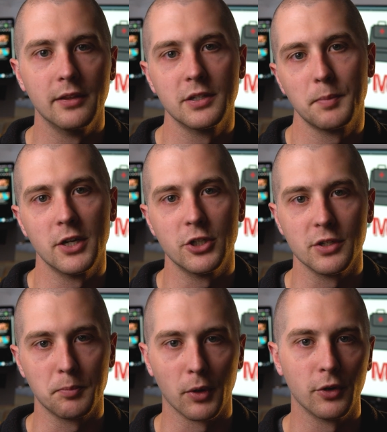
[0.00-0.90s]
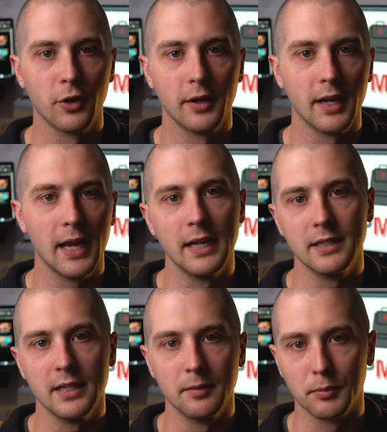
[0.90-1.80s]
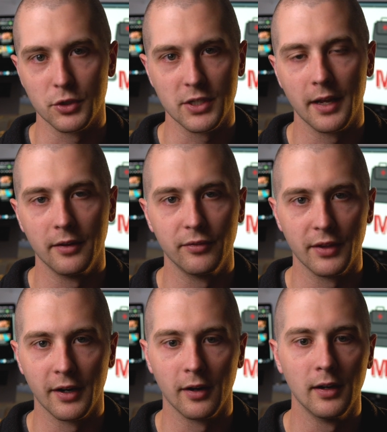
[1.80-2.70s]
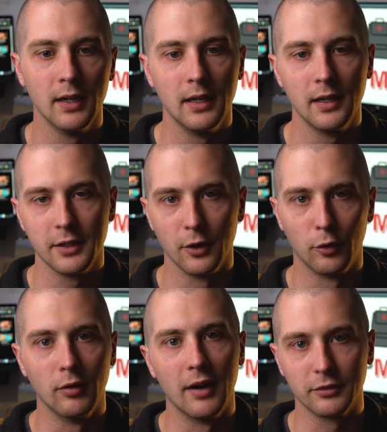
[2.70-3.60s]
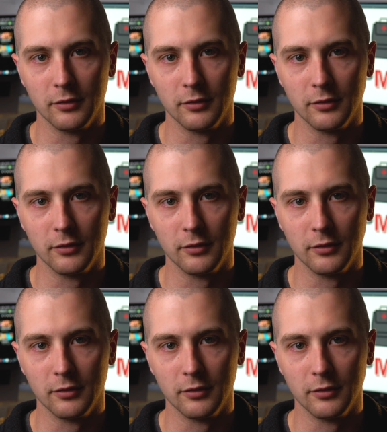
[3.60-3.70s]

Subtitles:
this patient's burned on 18% of their, you know, left